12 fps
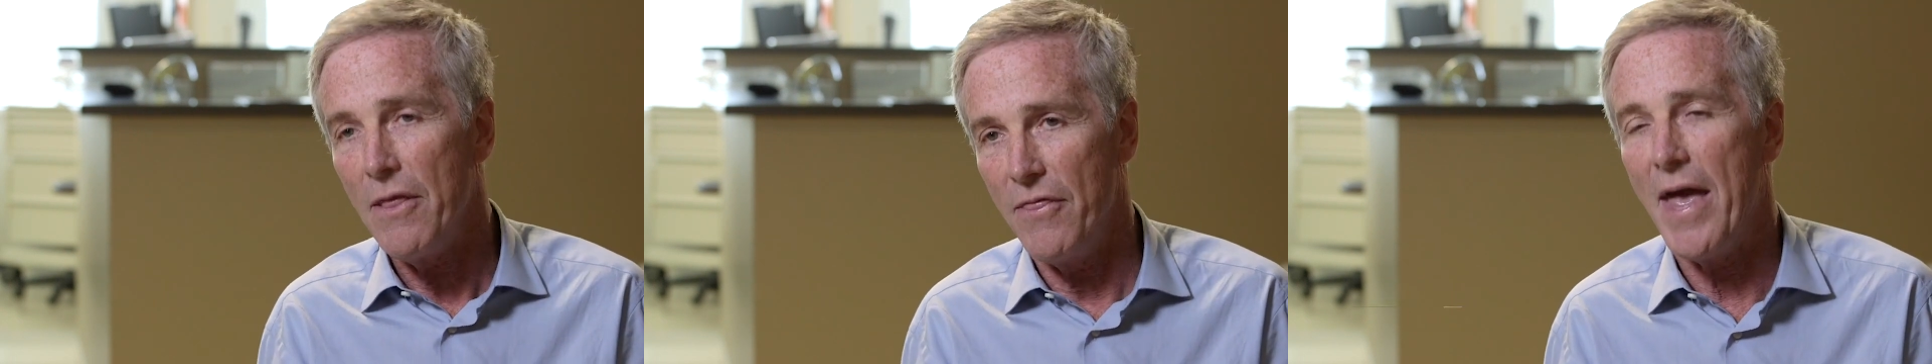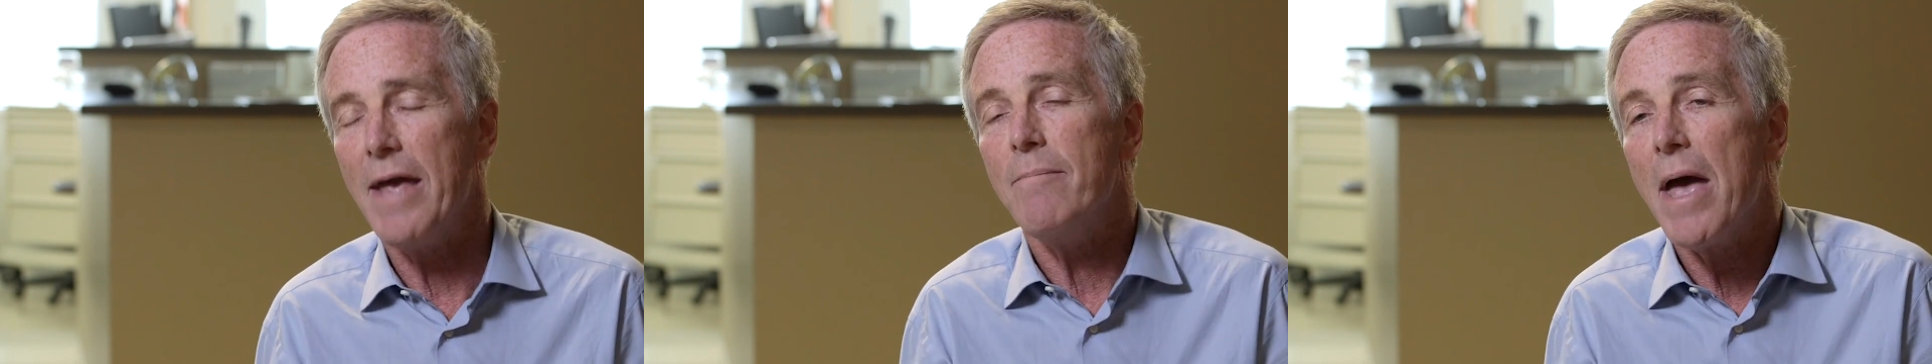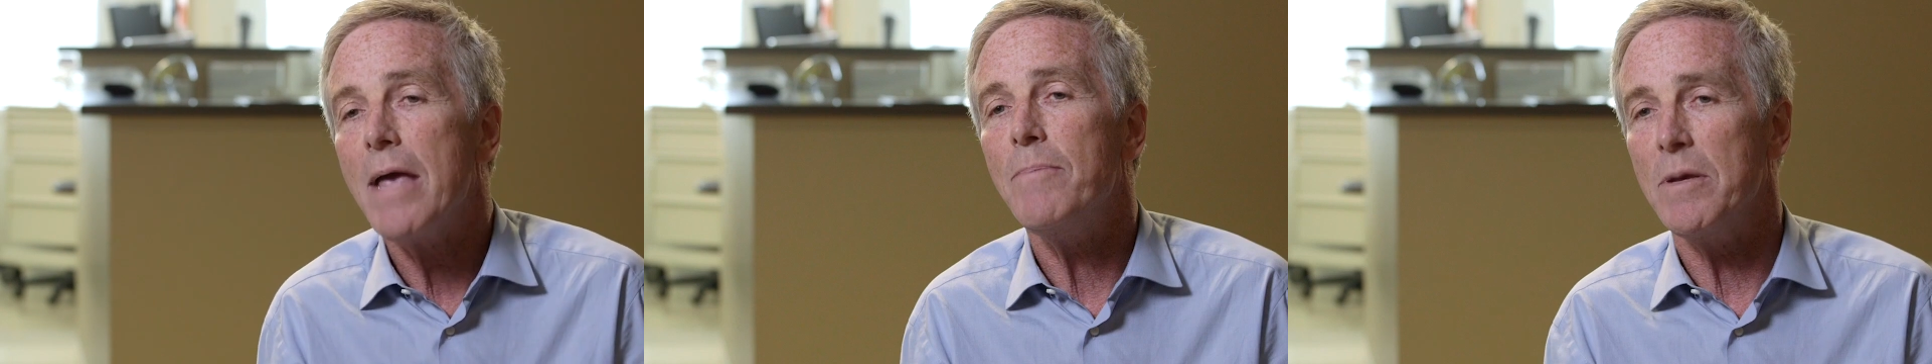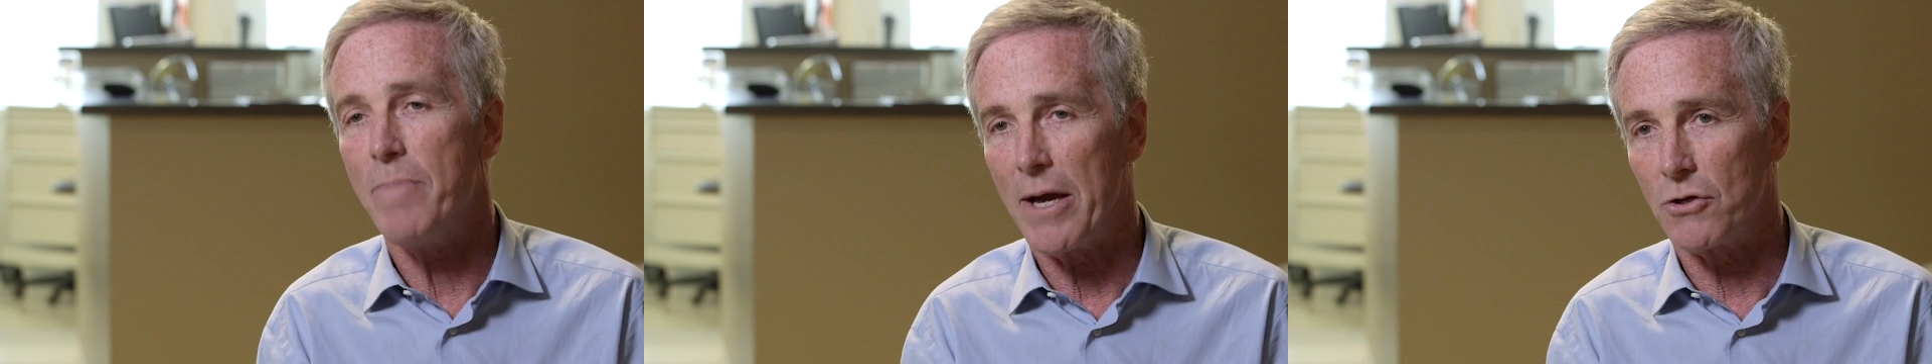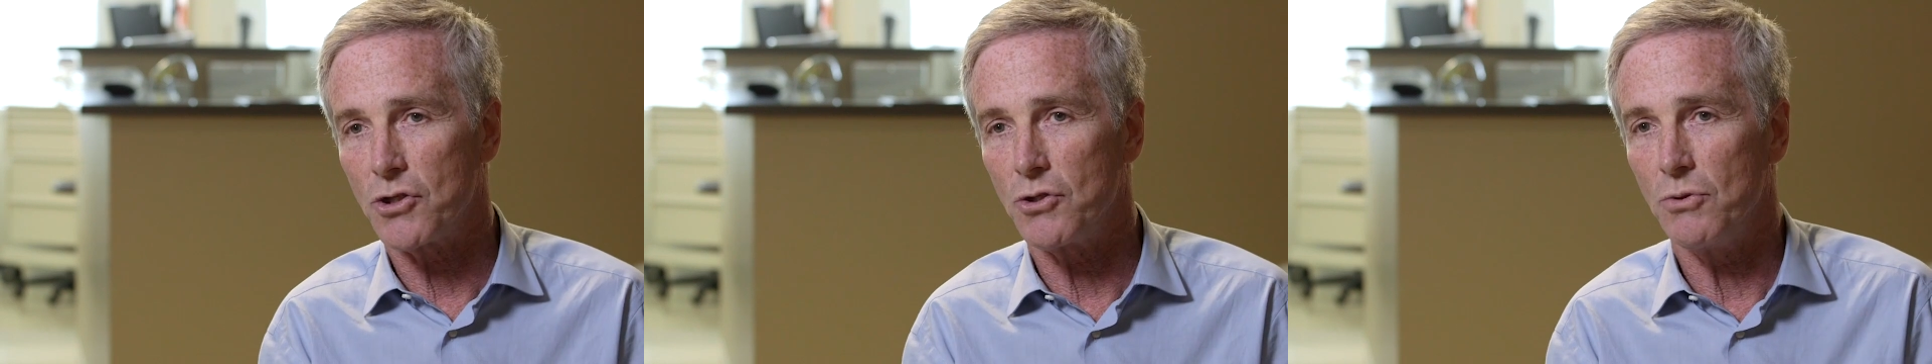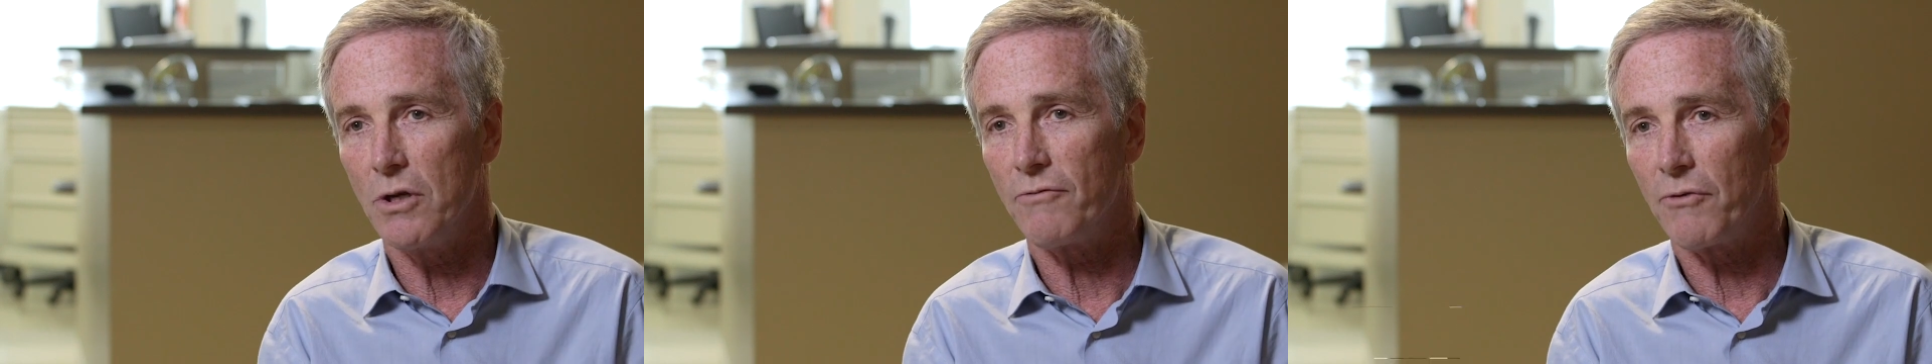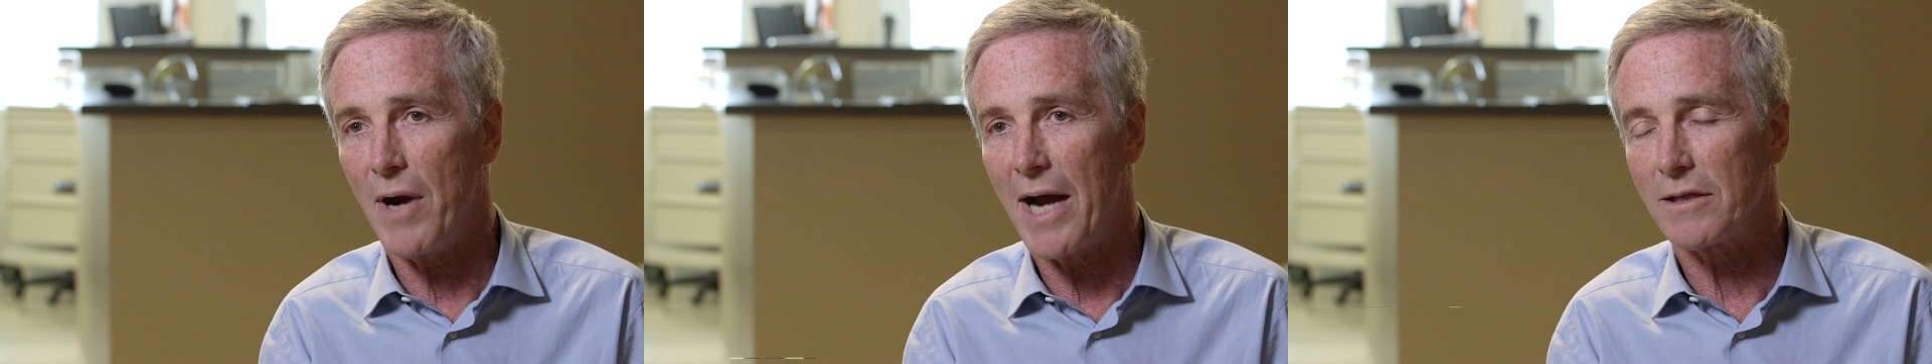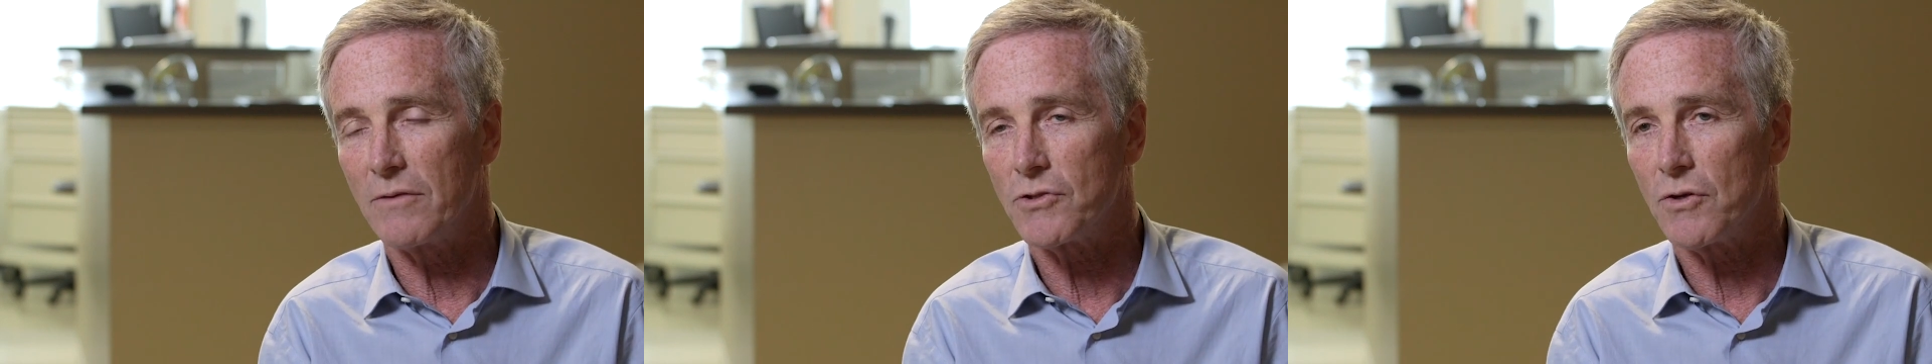they may be better suited for
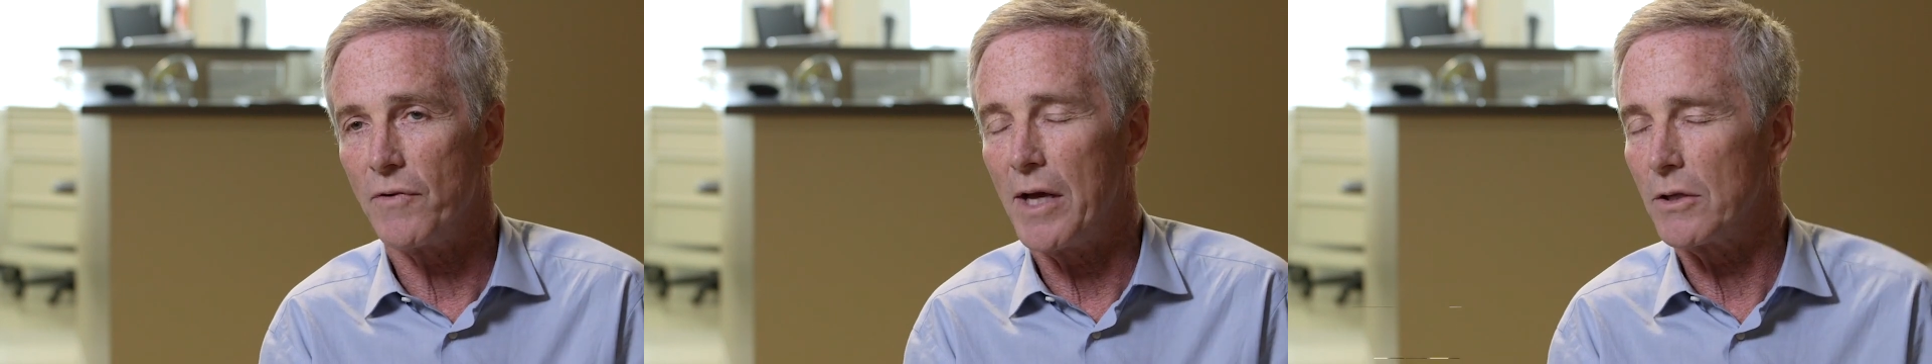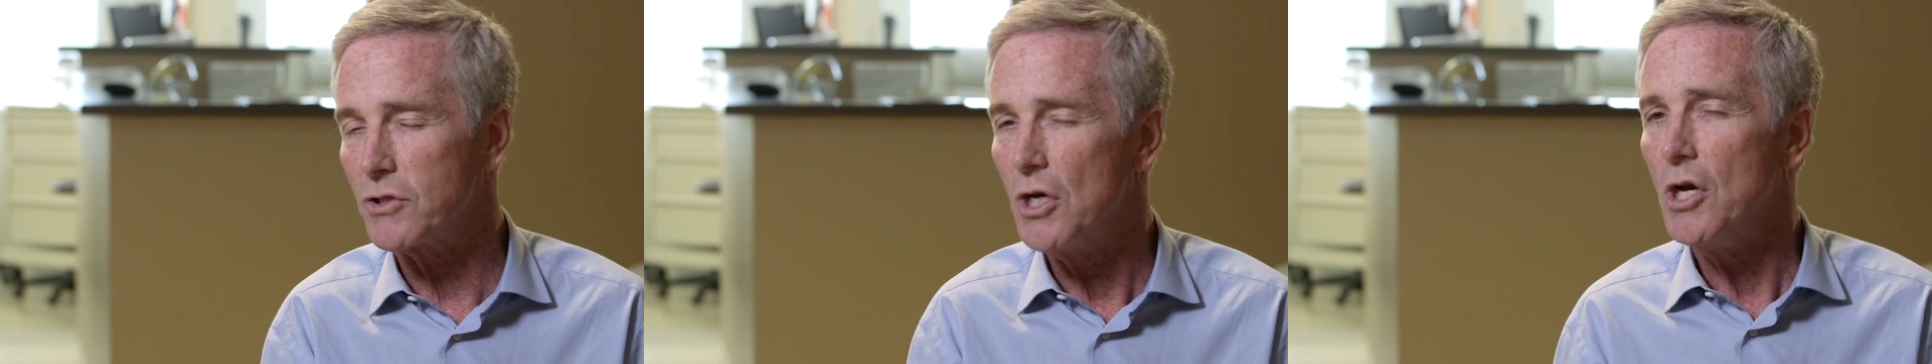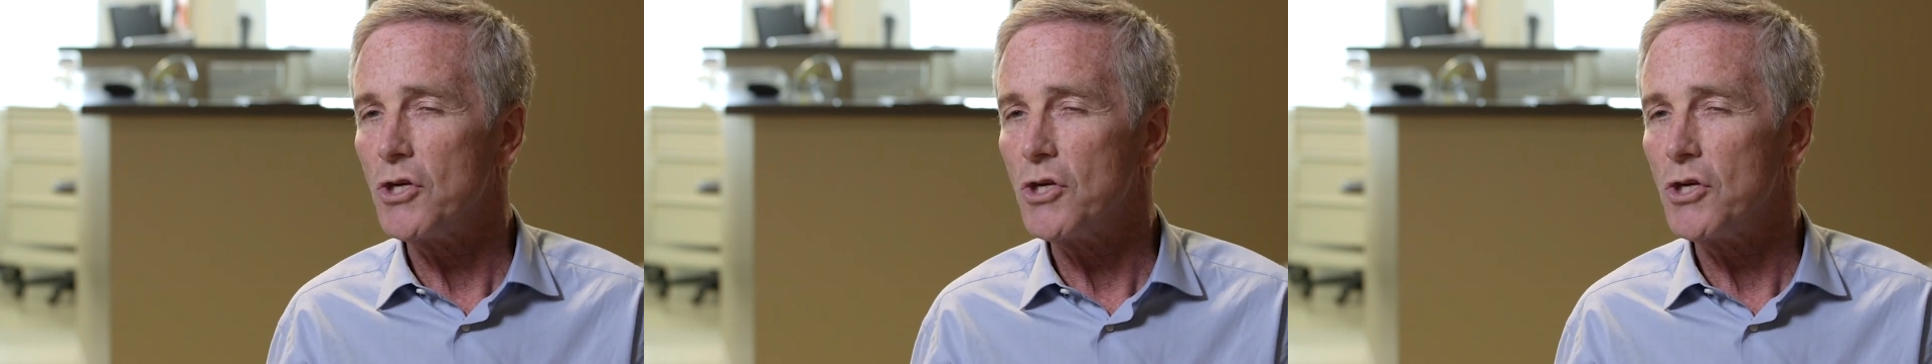active surveillance.